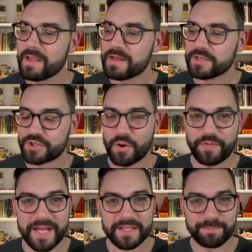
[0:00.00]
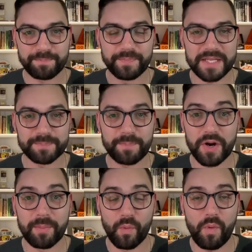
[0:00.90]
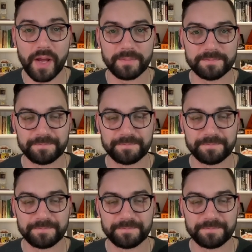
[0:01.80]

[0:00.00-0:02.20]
So that's part number one.